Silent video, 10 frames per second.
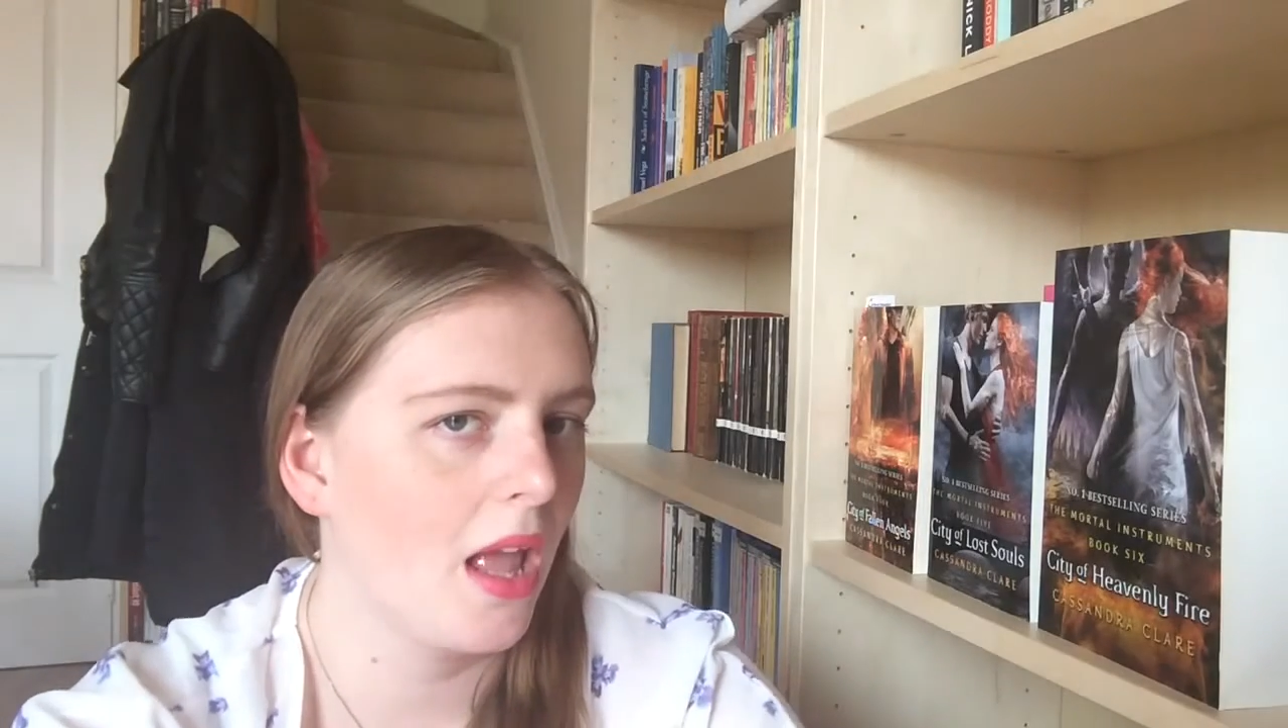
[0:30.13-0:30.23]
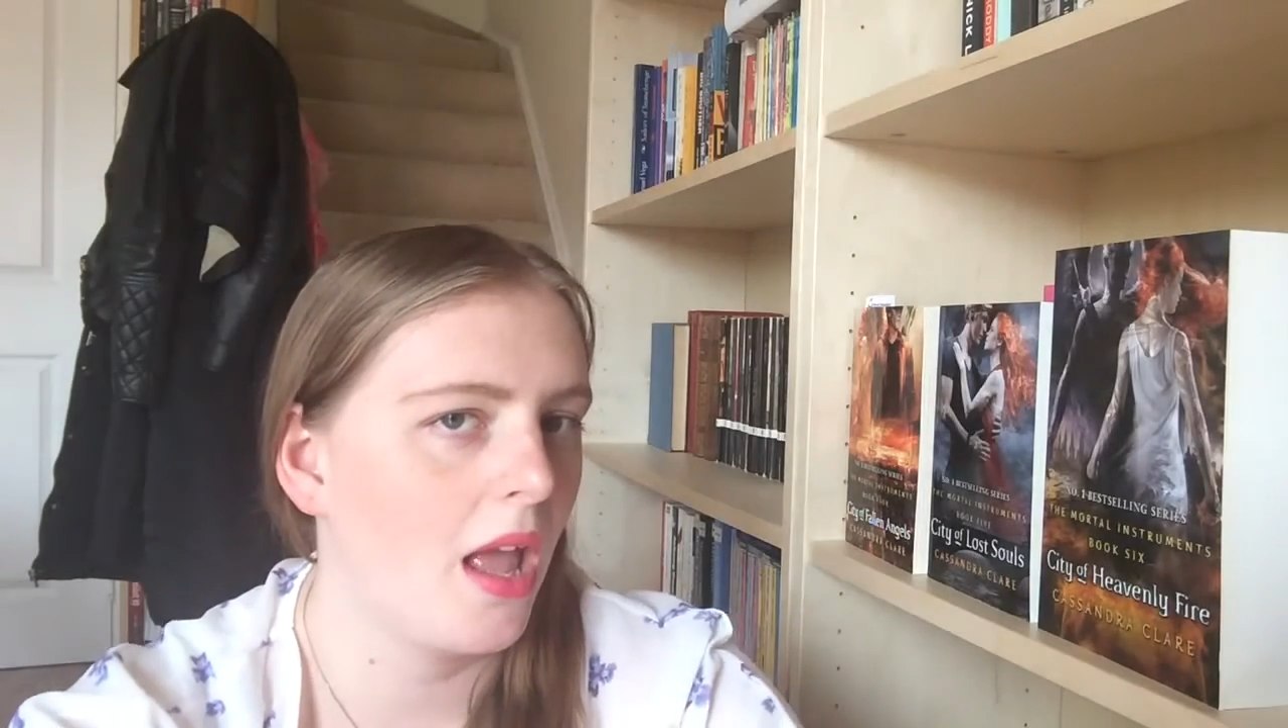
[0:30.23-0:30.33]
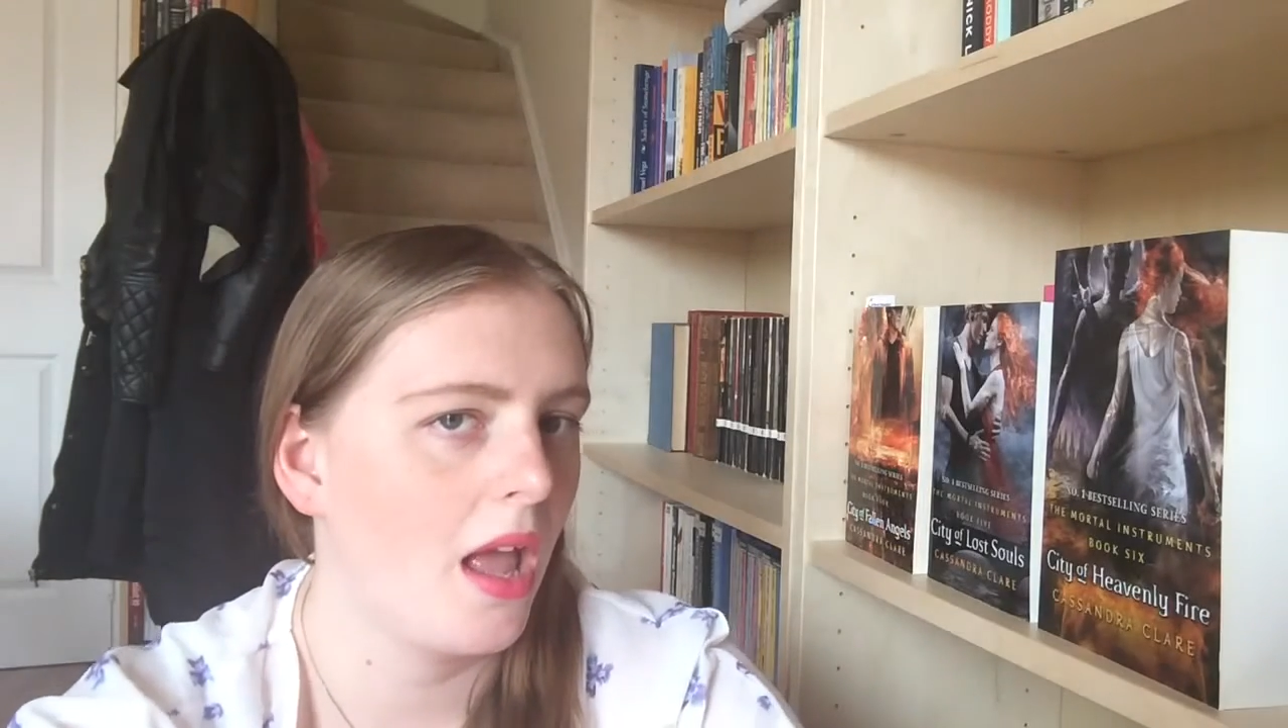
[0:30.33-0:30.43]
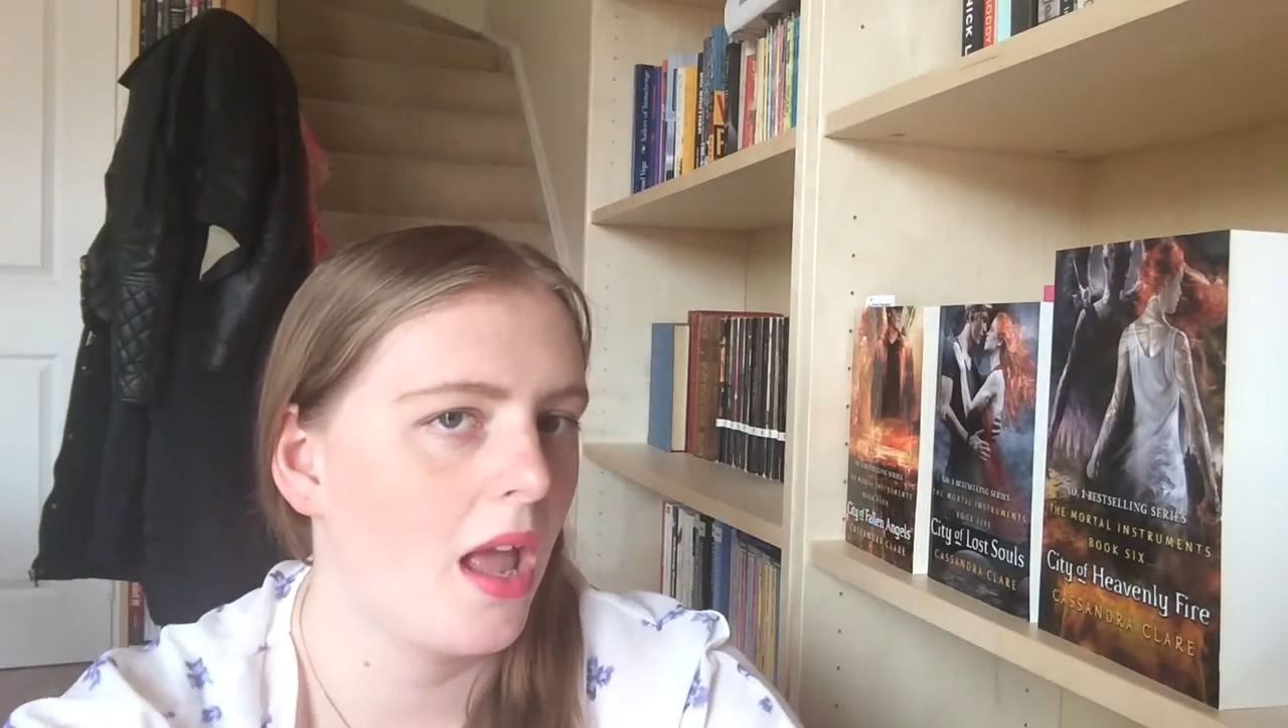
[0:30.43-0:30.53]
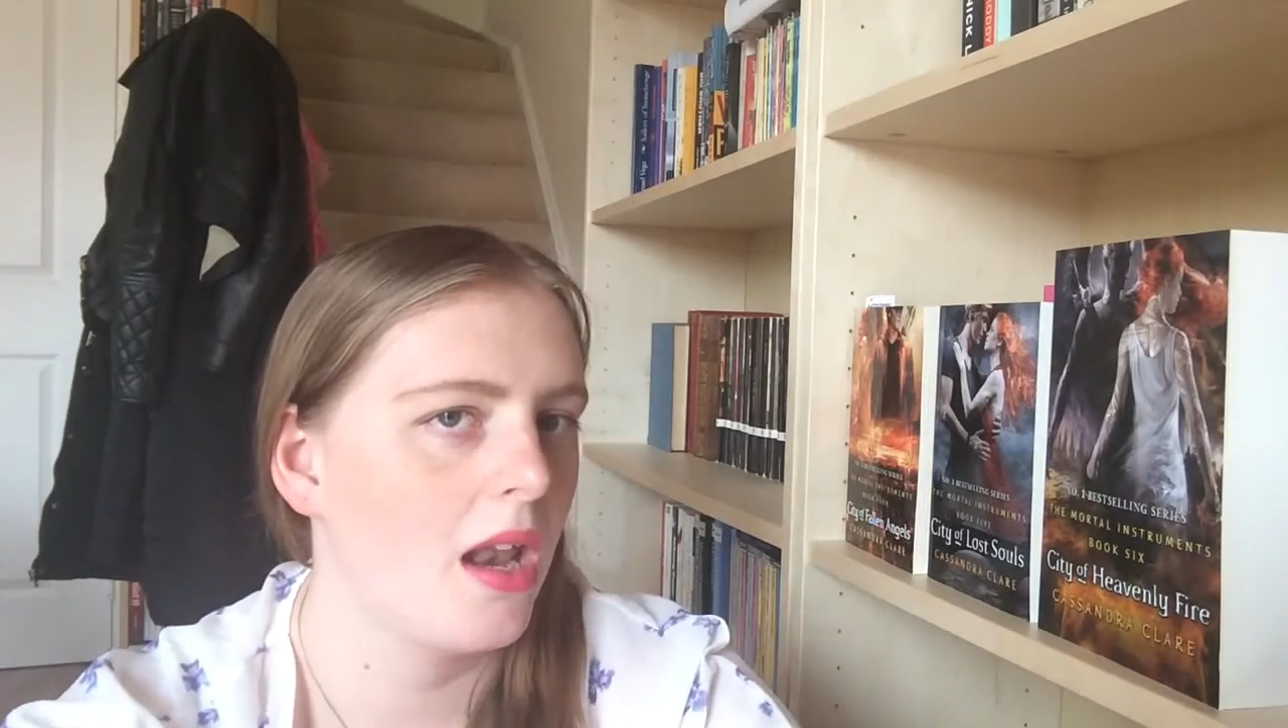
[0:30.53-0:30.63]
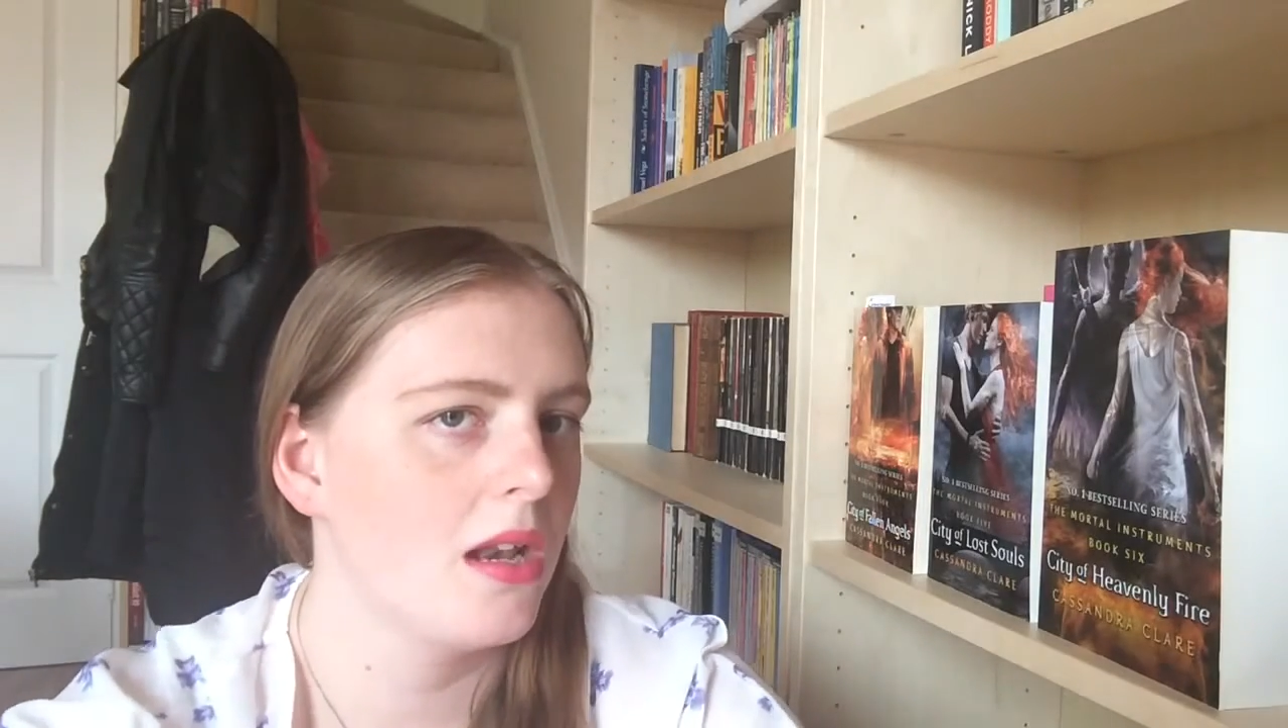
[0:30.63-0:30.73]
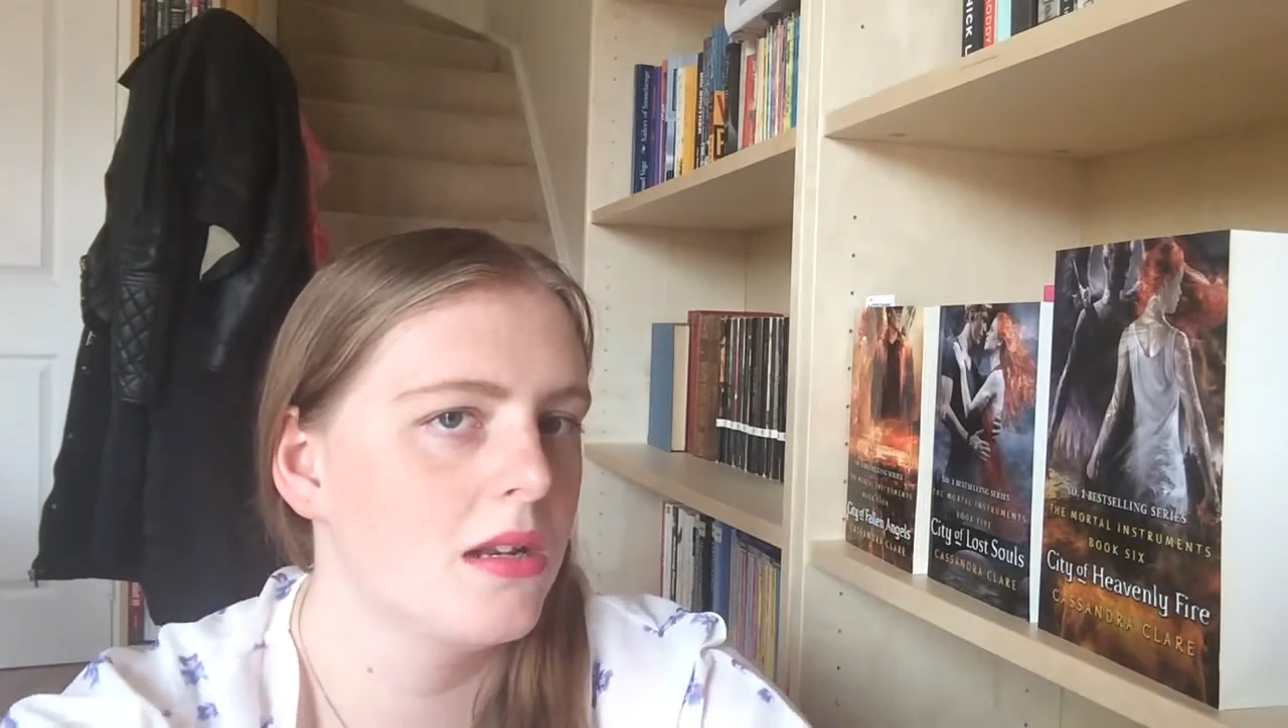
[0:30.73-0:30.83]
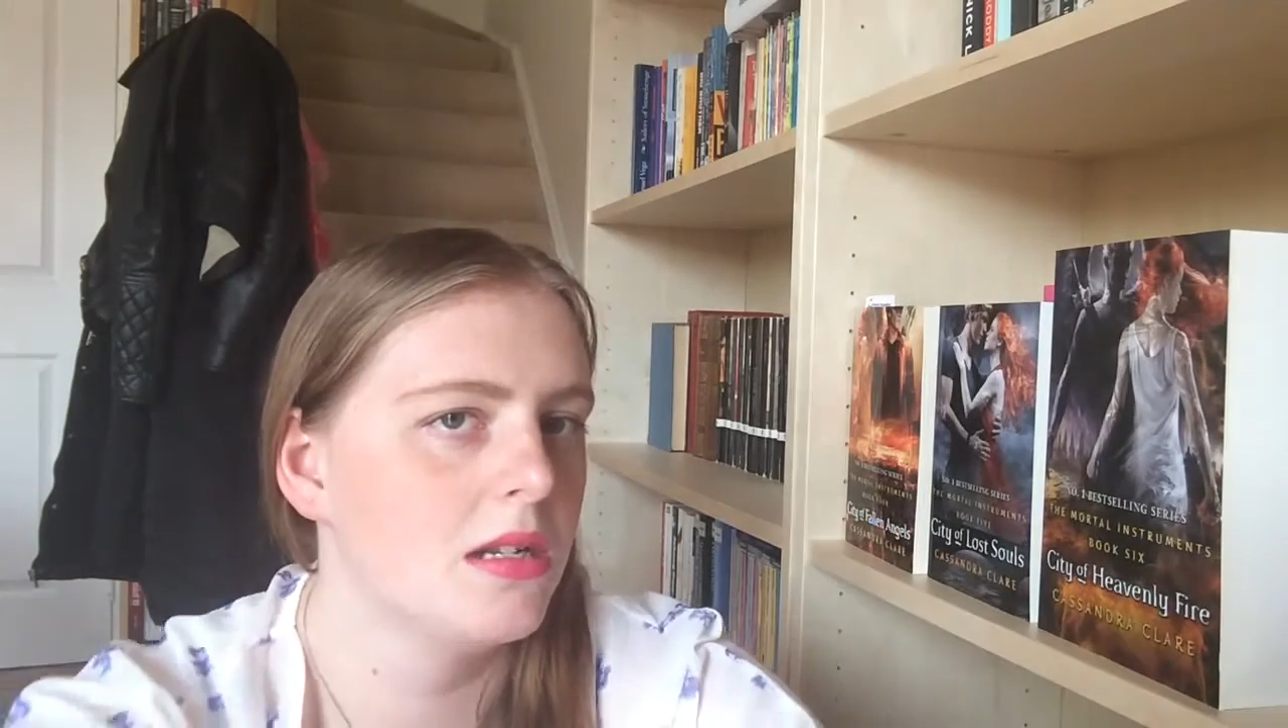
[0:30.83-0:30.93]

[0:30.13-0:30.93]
and